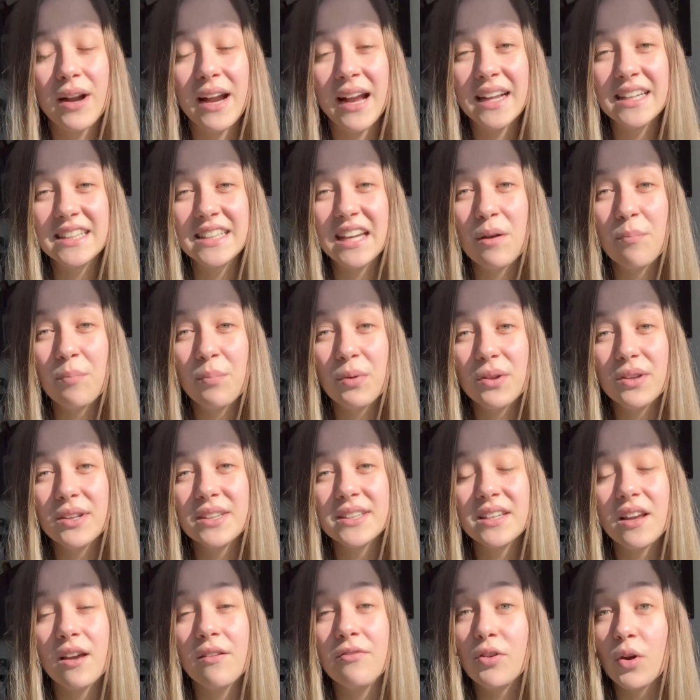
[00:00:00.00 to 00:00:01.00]

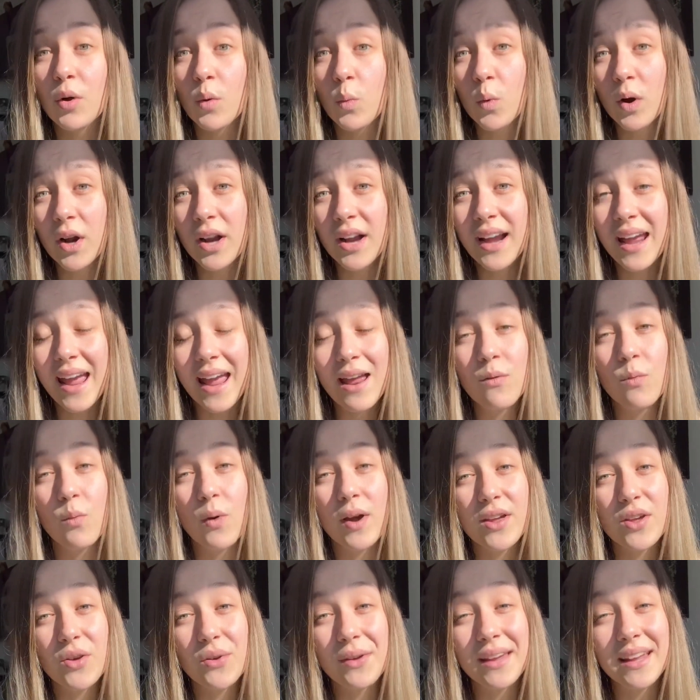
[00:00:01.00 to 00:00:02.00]
examples of your work and what
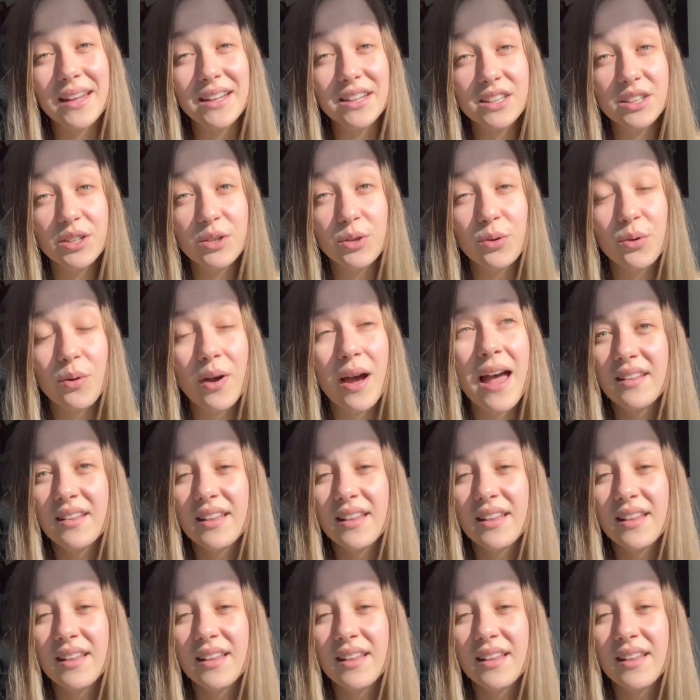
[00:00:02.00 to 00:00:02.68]
you can do,